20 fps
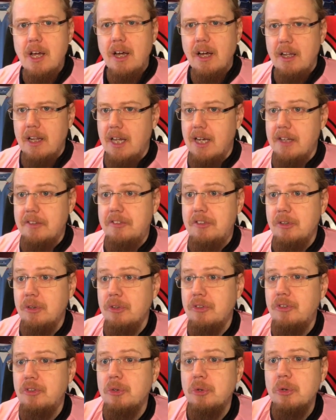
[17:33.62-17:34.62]

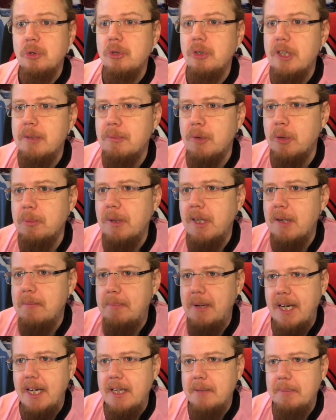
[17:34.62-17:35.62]
Lazio 2, Immobile
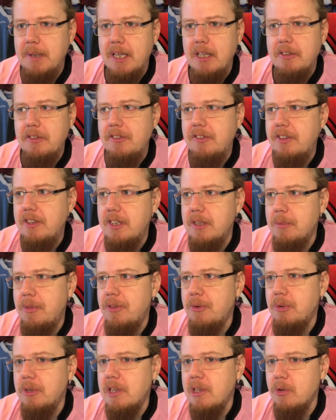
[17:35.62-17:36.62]
pan penalty, see them through it.